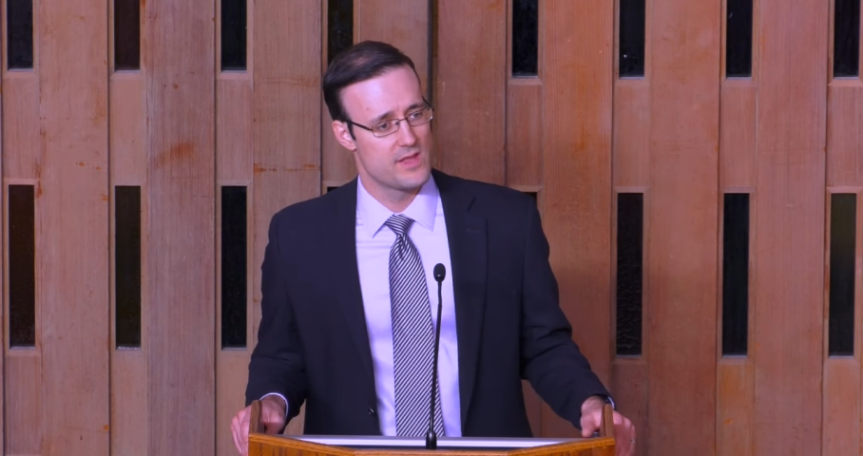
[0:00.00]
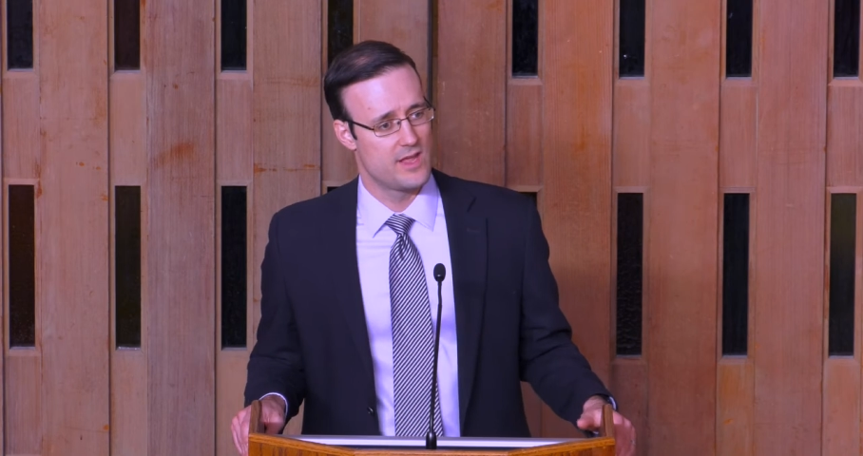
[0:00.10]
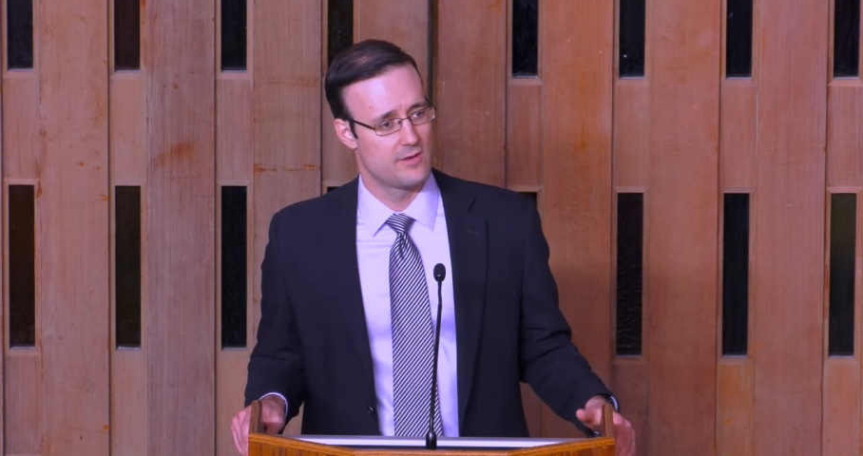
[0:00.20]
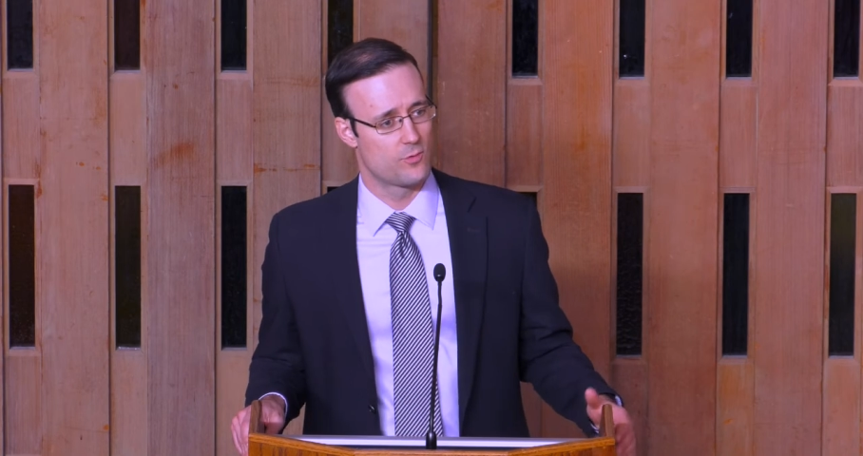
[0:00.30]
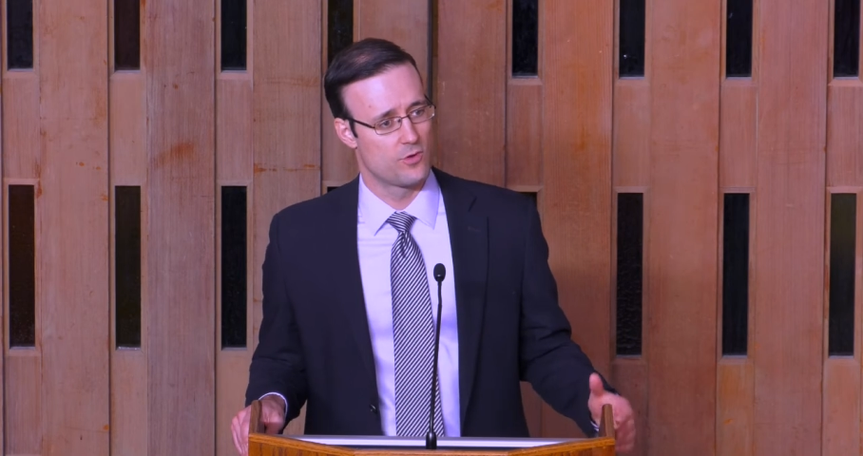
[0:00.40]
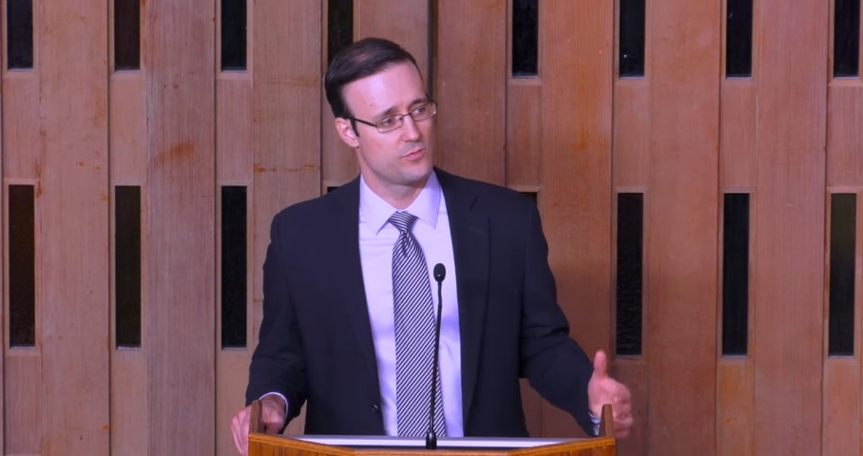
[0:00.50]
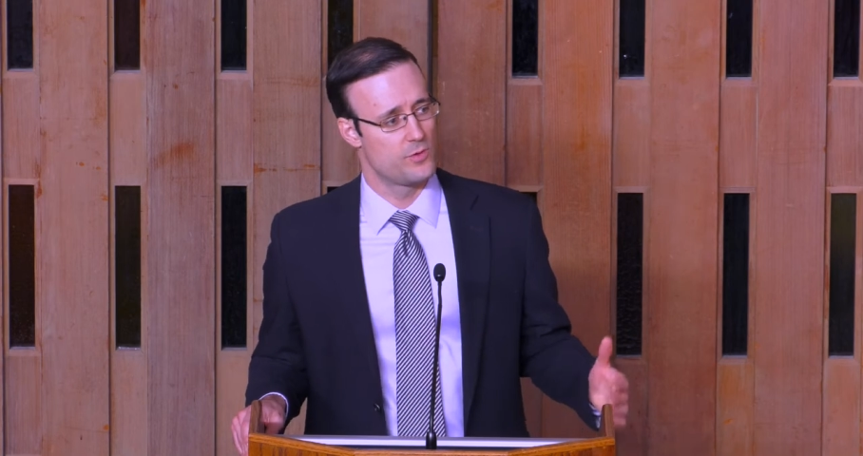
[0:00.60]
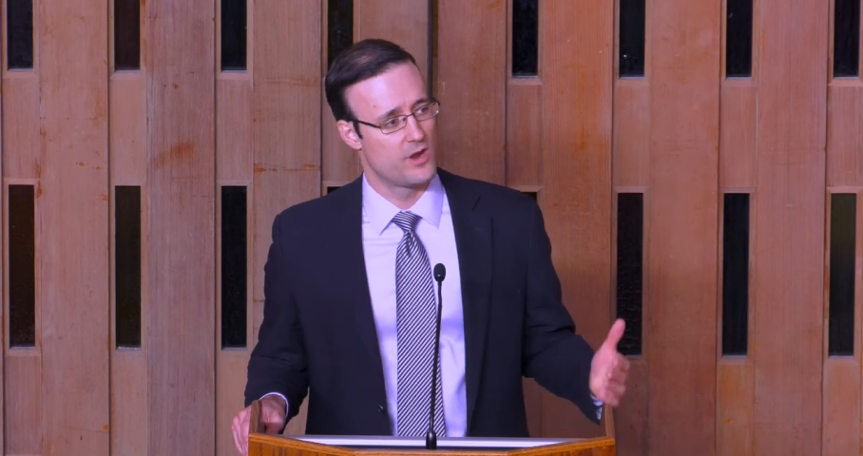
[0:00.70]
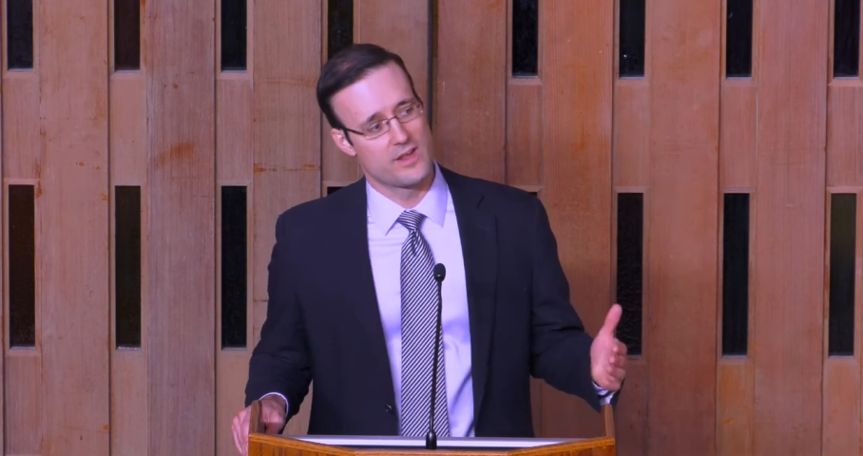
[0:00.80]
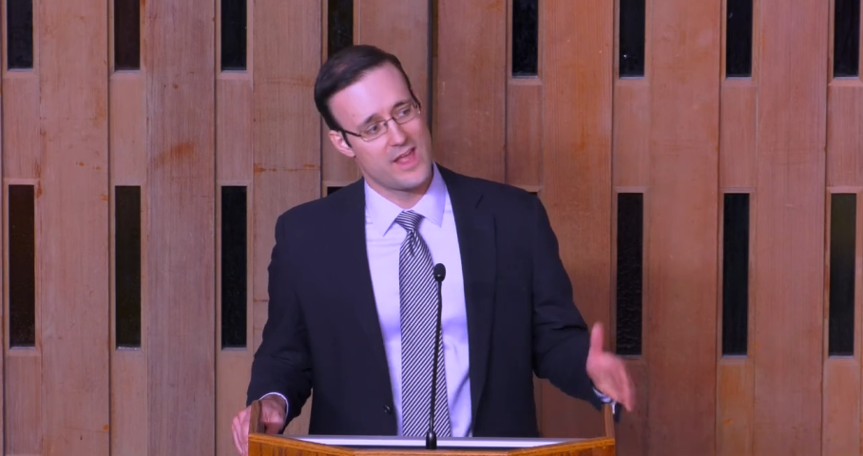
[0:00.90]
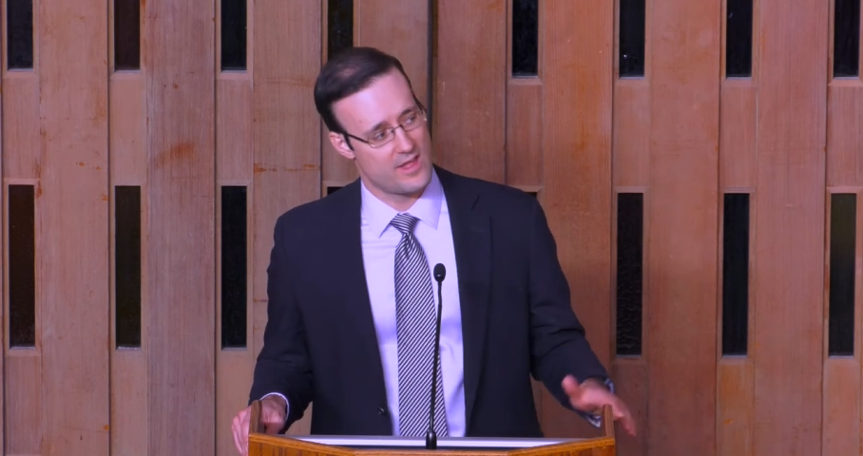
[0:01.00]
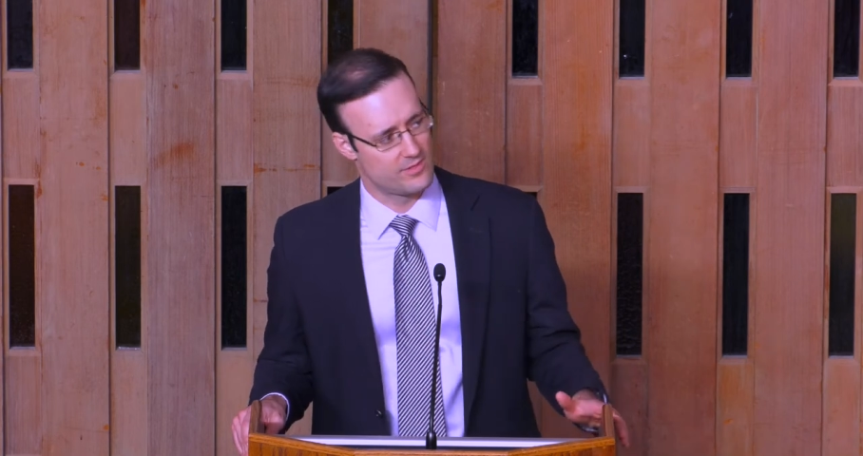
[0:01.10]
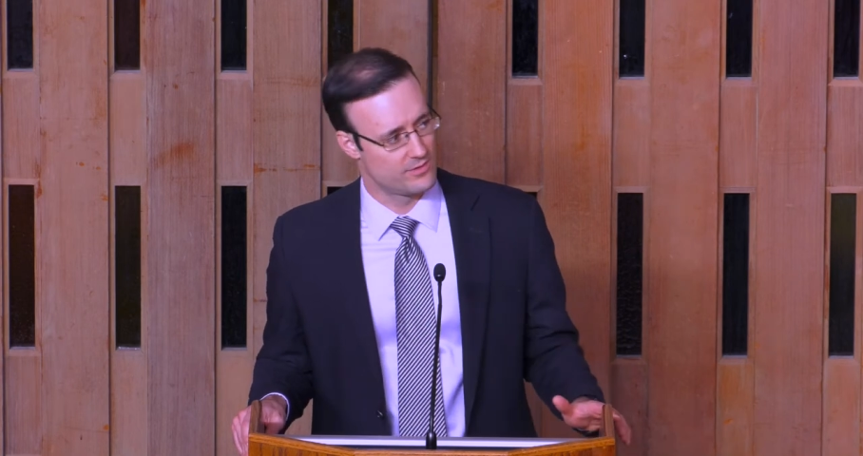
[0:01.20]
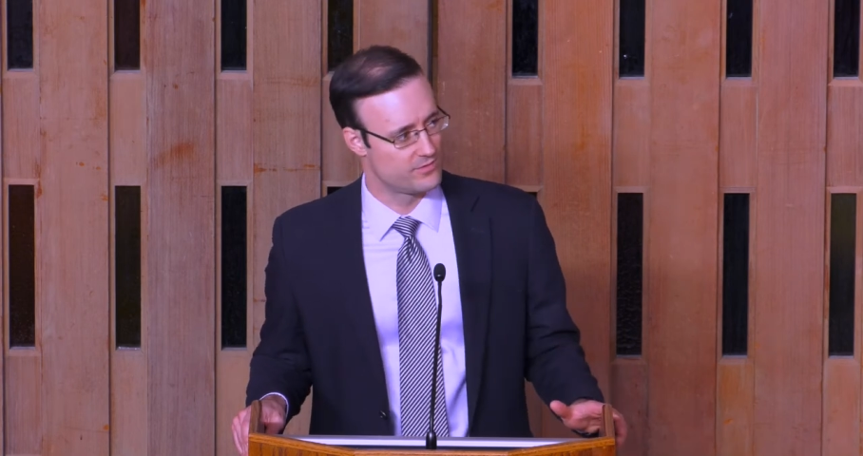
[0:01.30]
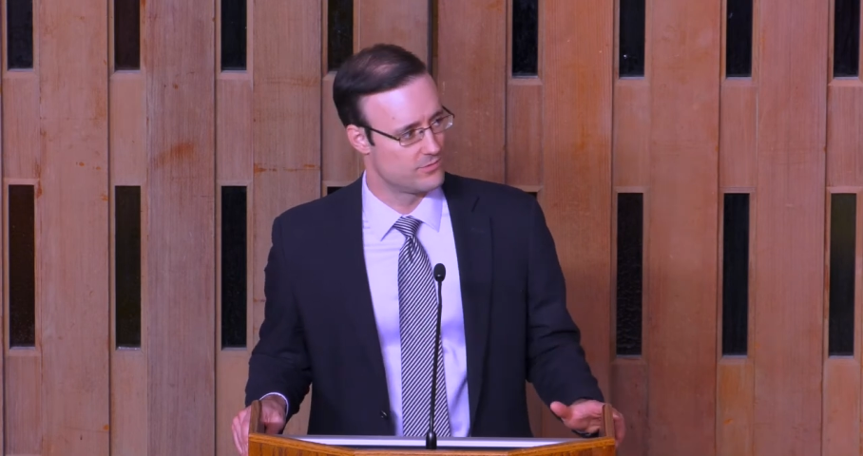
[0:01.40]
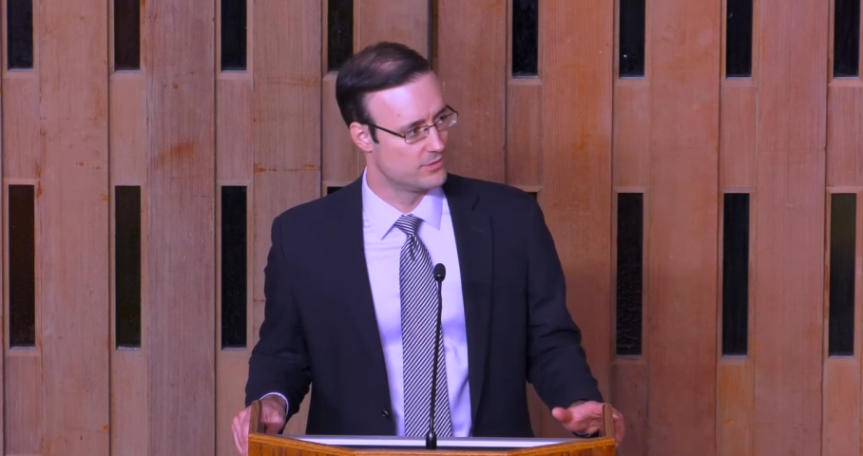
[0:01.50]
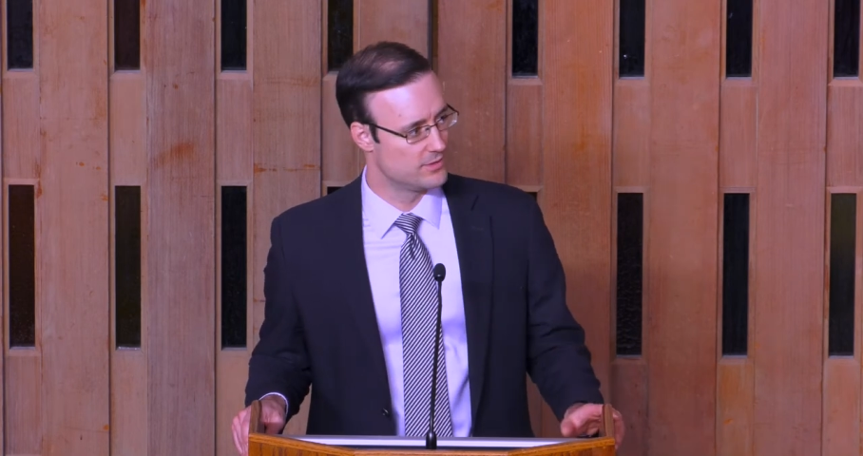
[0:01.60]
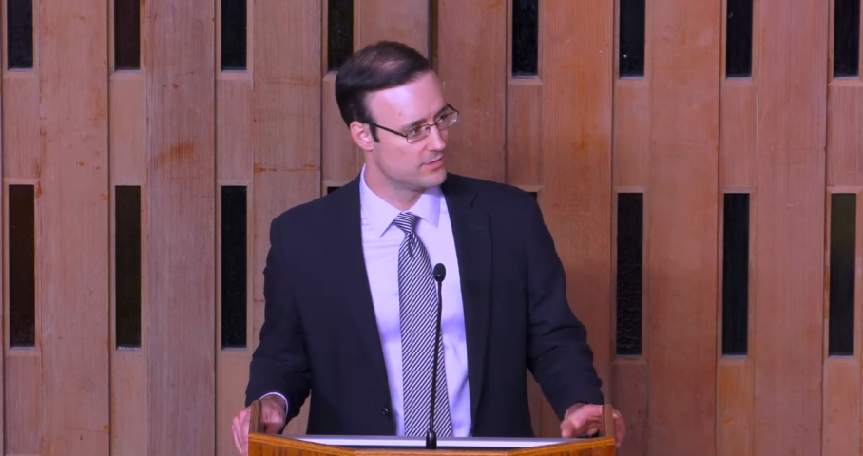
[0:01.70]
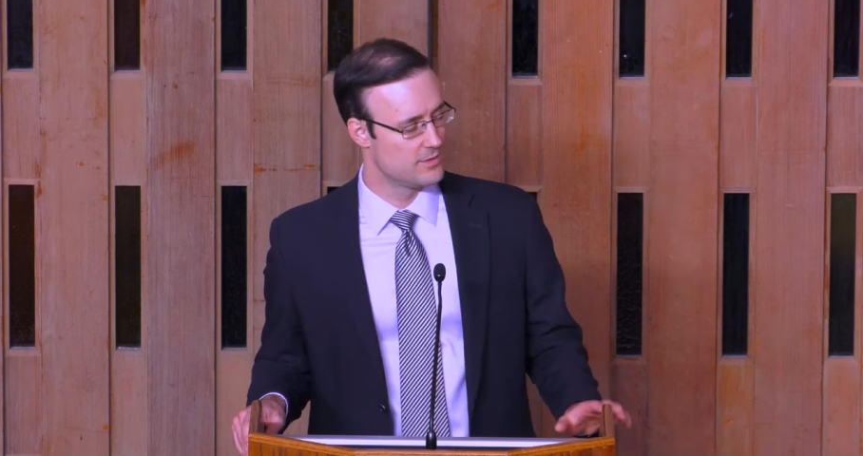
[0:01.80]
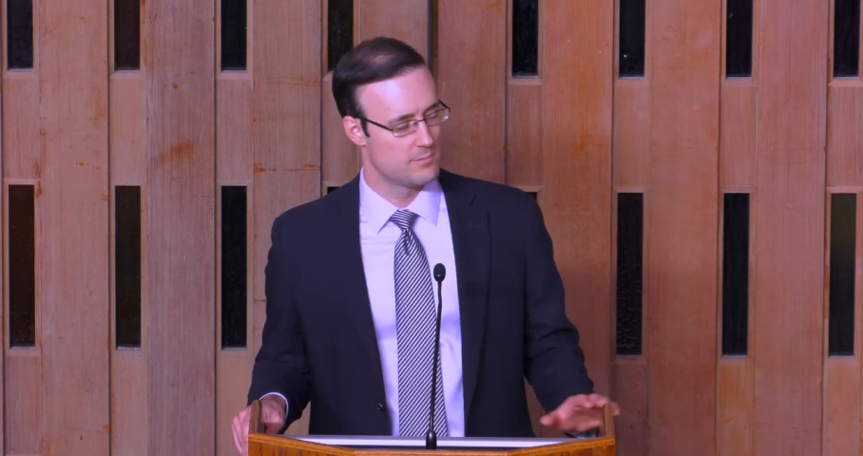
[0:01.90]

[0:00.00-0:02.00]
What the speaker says: and of course we are a Catholic school,